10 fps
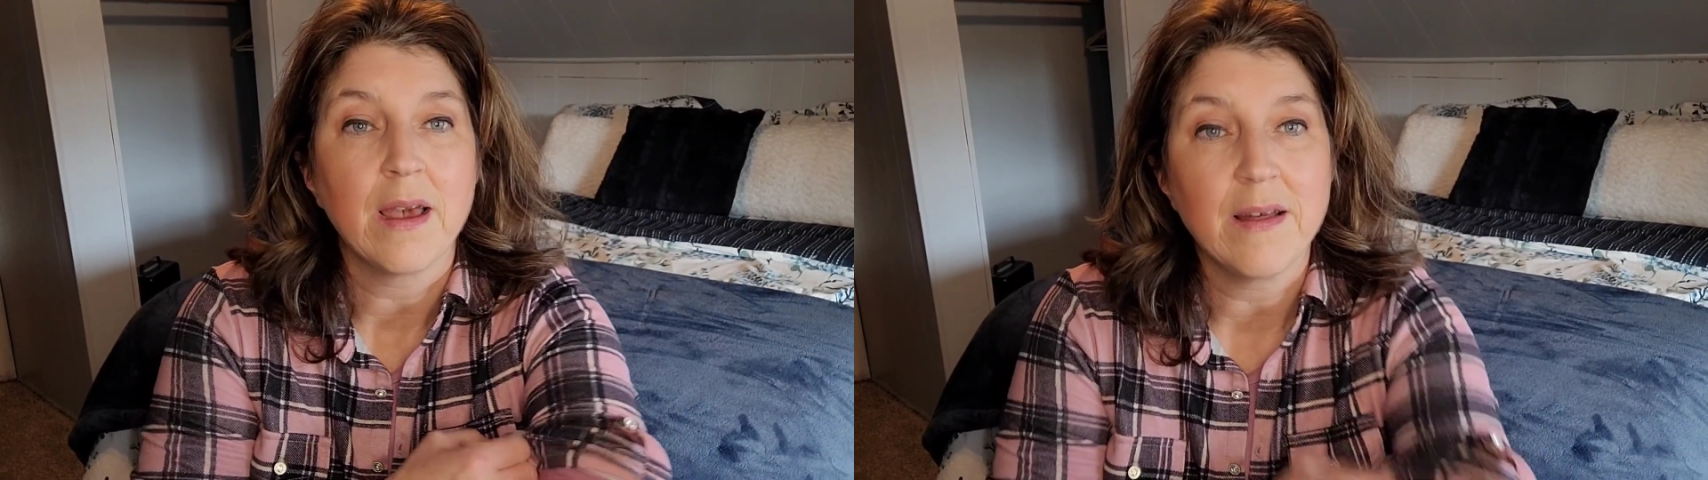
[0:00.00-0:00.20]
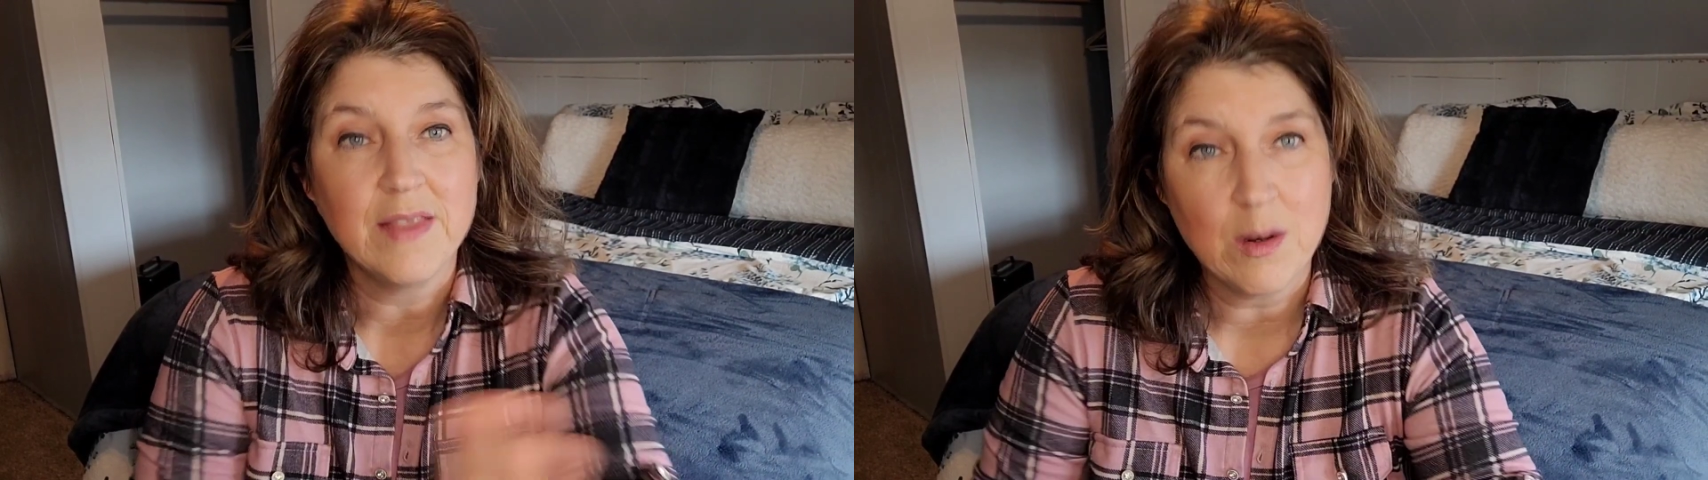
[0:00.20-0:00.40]

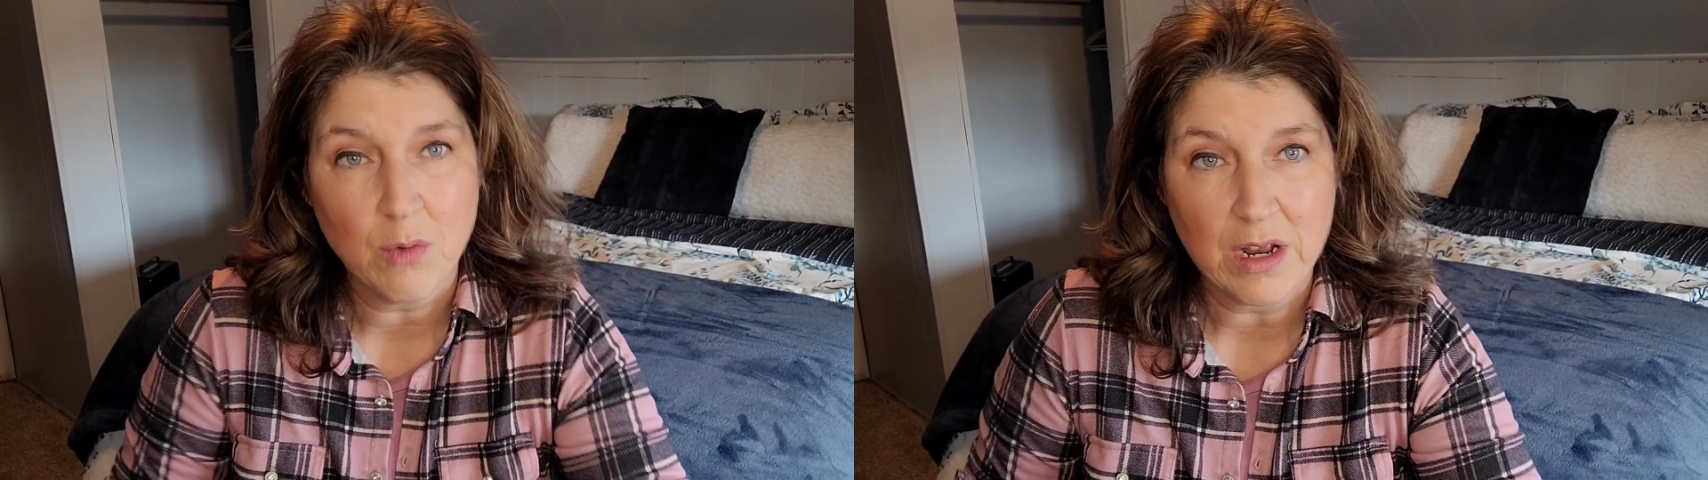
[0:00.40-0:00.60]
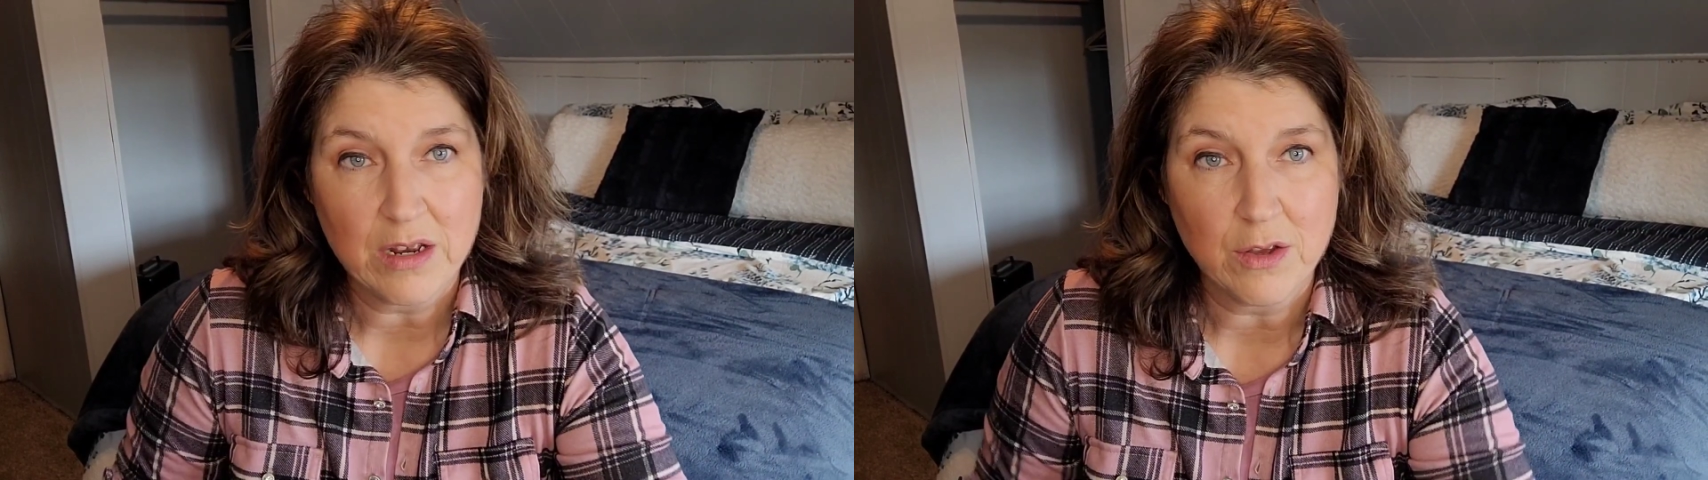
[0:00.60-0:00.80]
And then
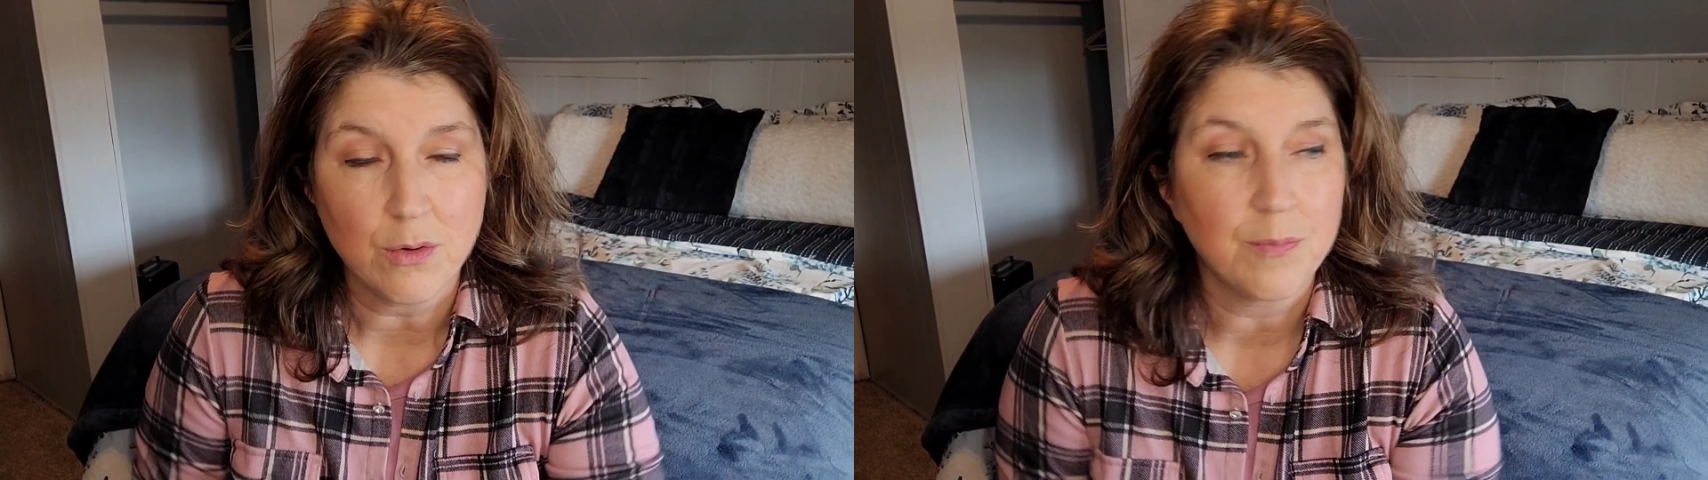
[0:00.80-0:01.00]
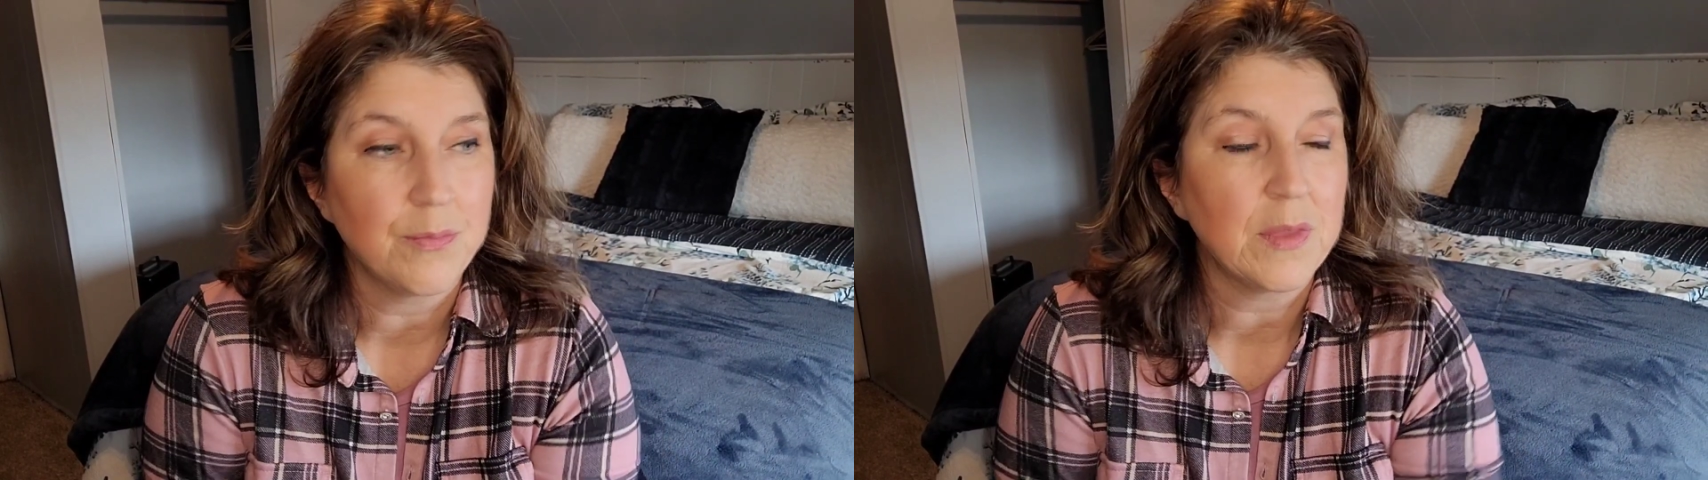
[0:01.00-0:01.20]
what I
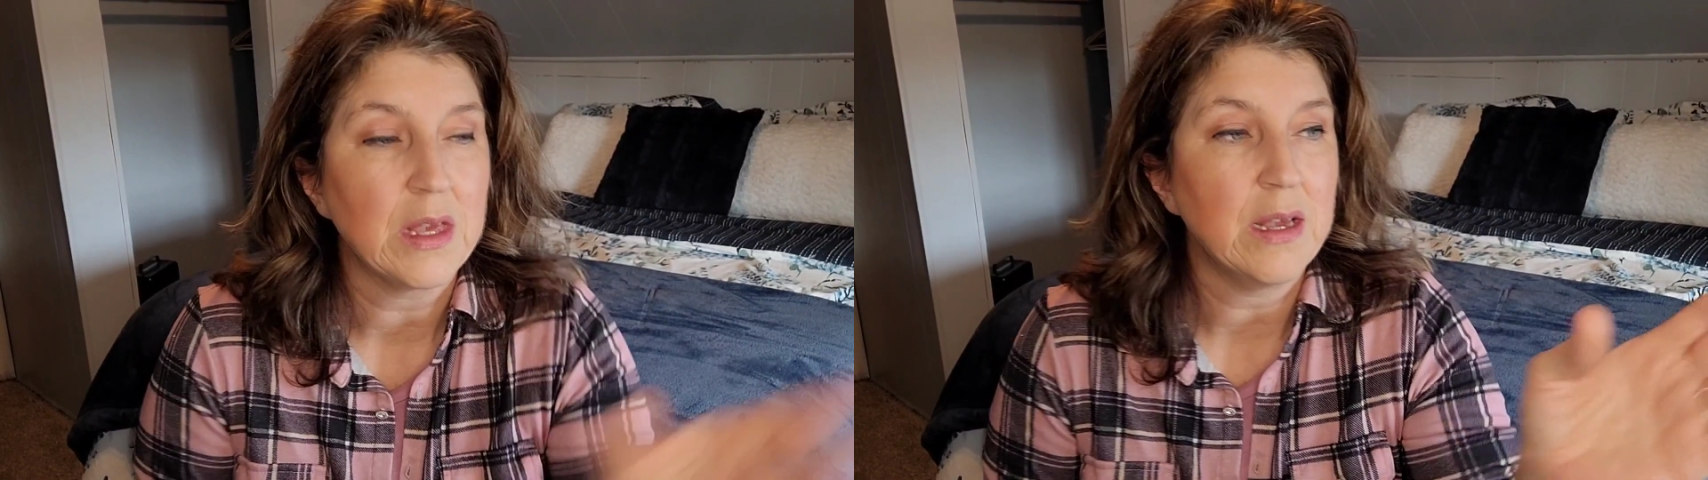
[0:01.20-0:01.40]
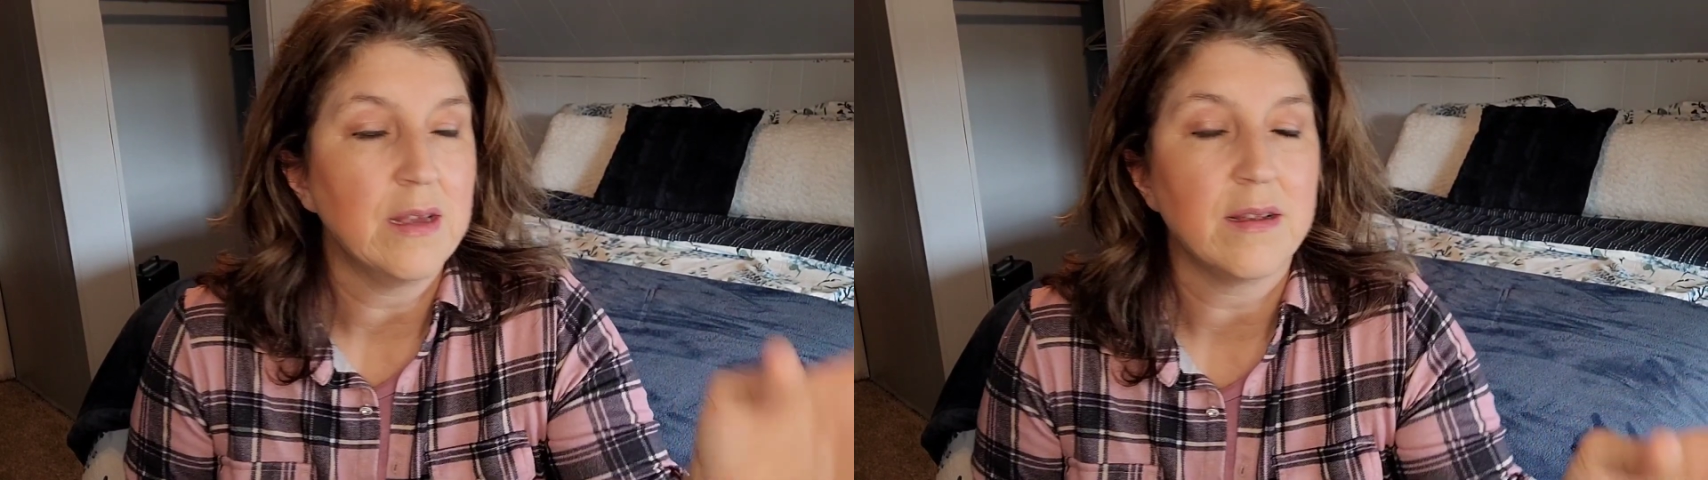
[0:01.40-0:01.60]
do
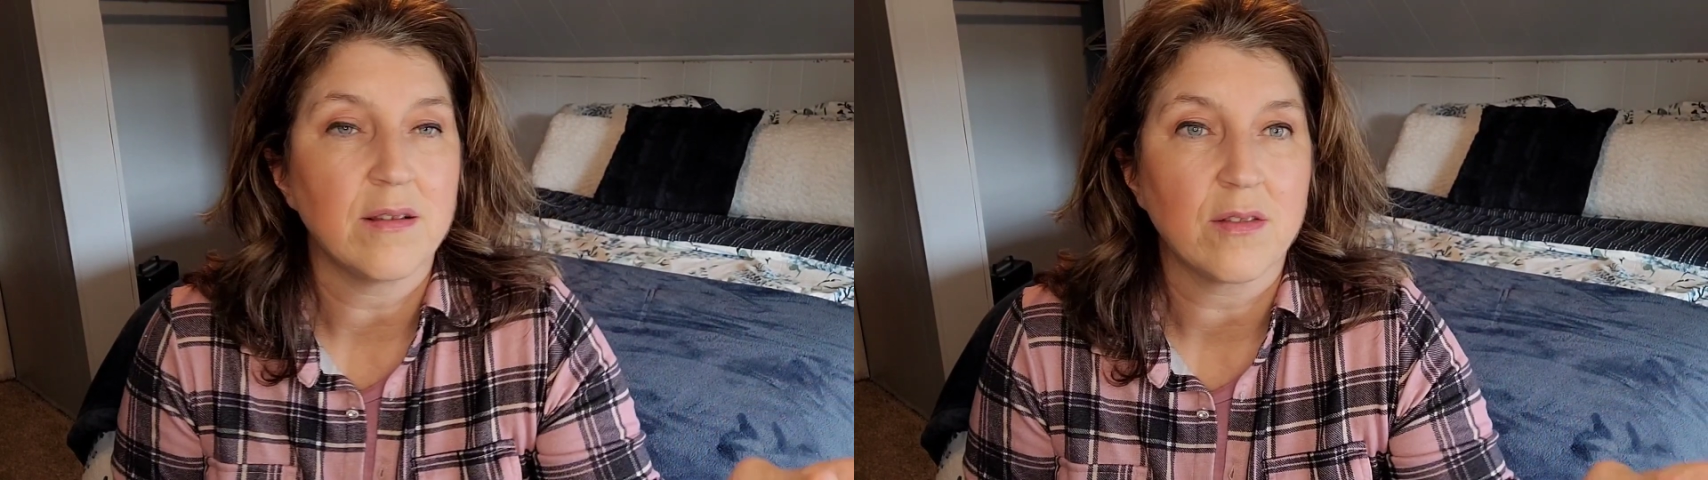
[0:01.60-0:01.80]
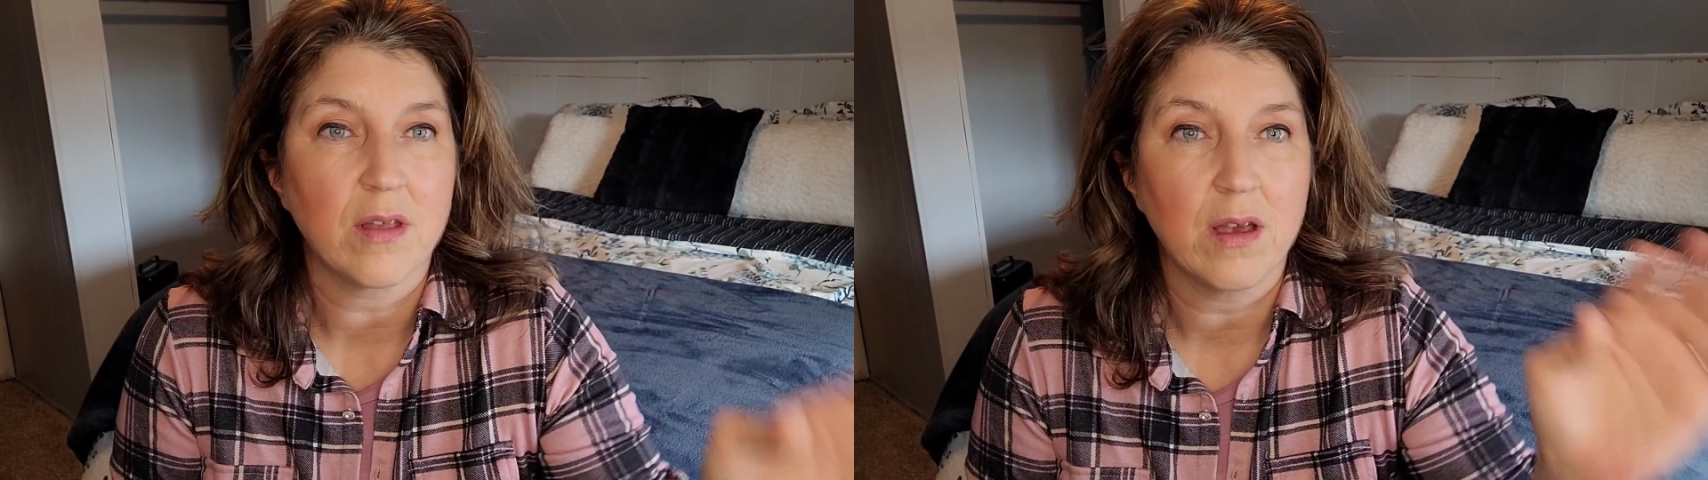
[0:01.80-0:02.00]

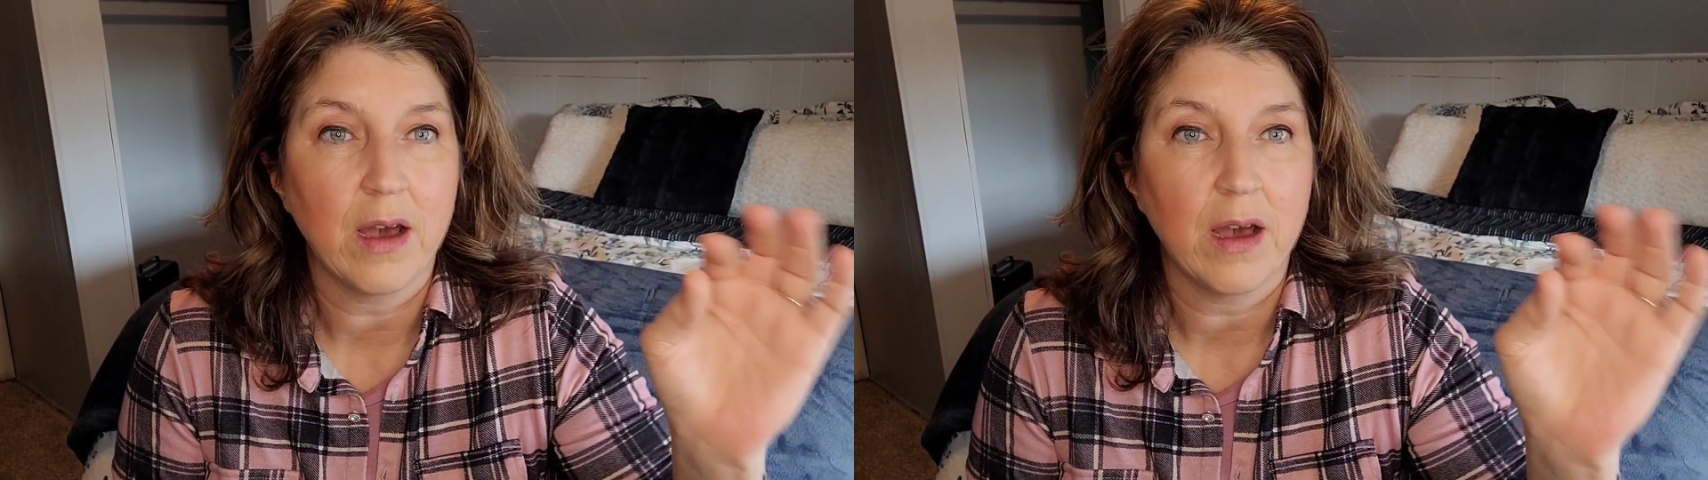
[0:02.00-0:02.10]
is